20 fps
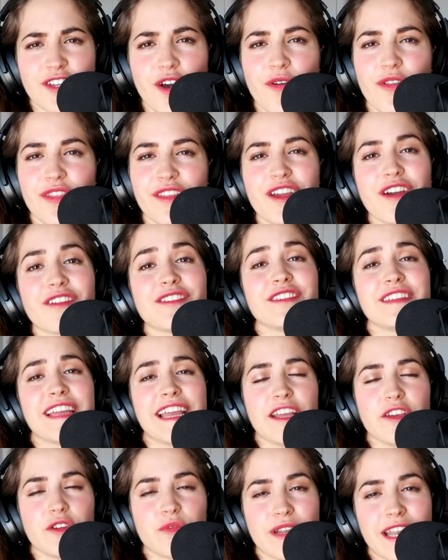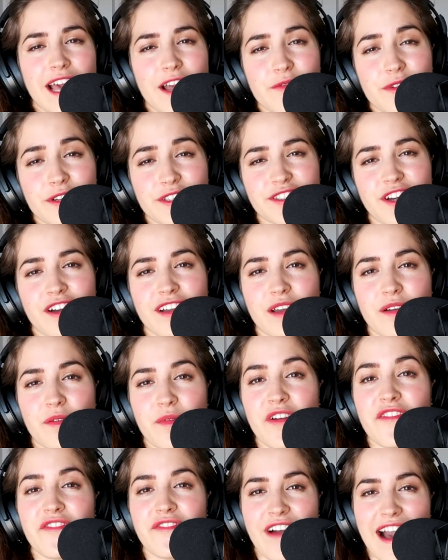So the other day, you and I were talking
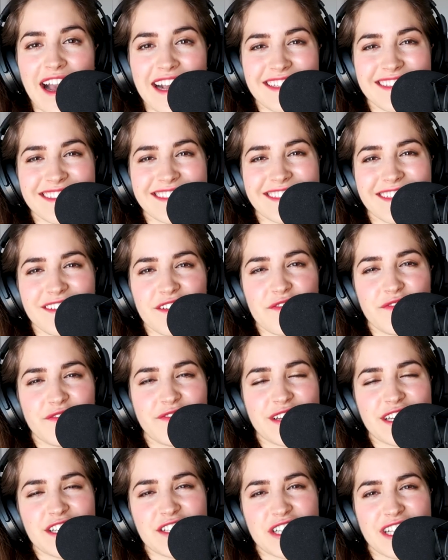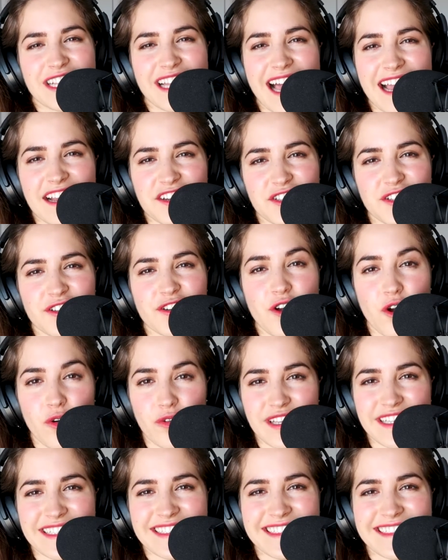about FACS, Facial Action
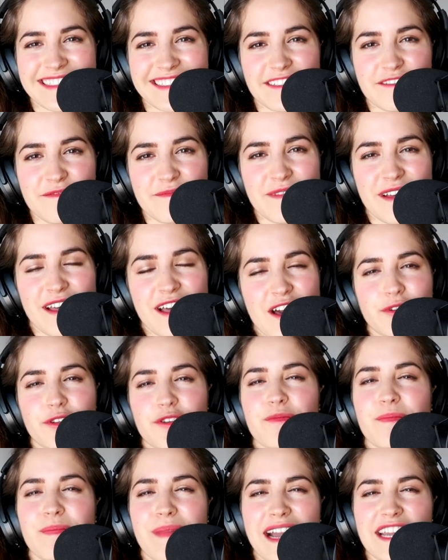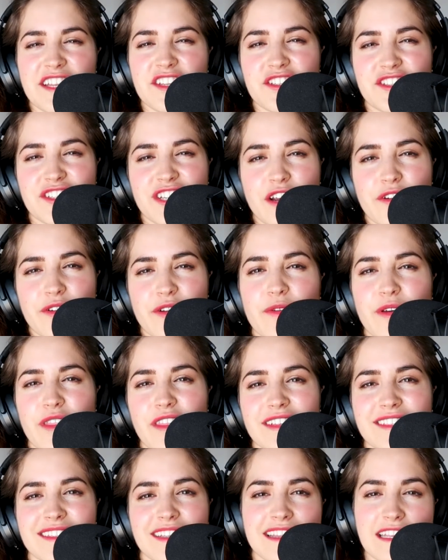Coding System. Would you mind sharing
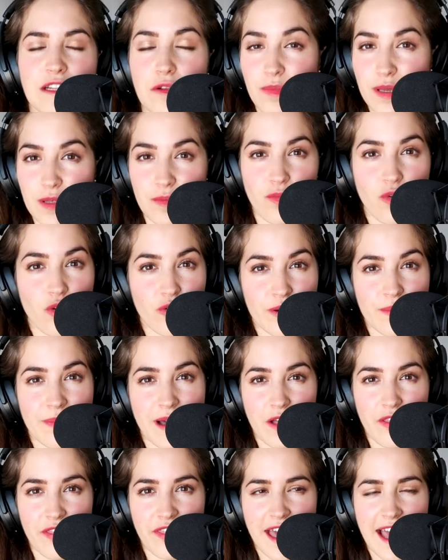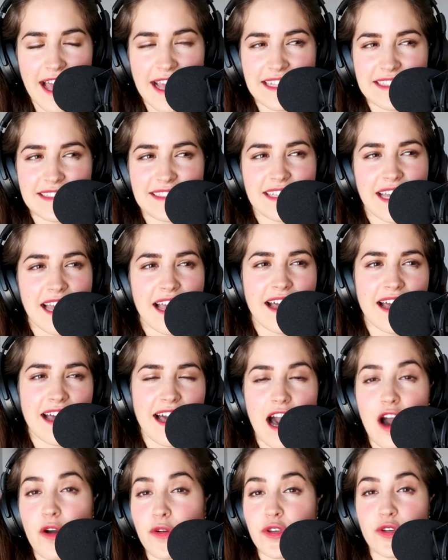with us a little bit more about that,
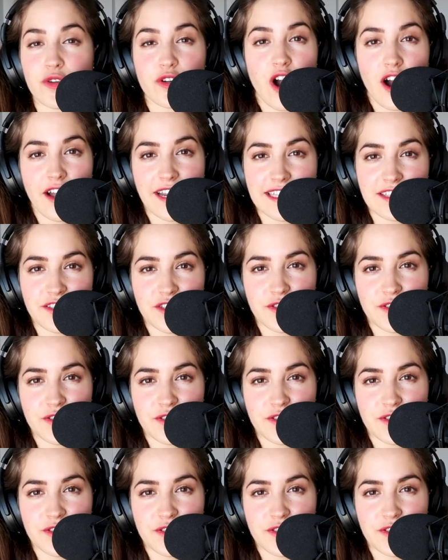how you got